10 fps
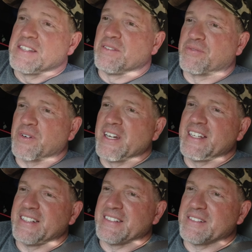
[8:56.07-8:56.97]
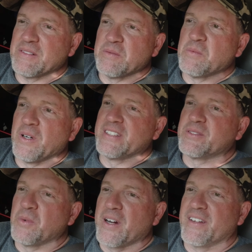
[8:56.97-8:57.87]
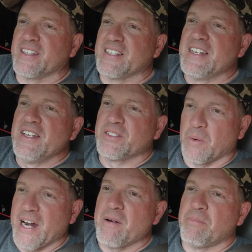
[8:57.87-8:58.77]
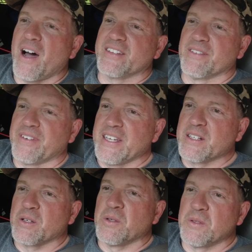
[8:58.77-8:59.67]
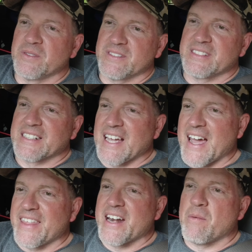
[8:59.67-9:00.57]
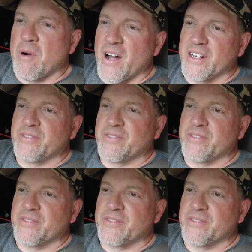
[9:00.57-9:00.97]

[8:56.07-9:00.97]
The front was where so when I bought the vehicle, the guy that I bought it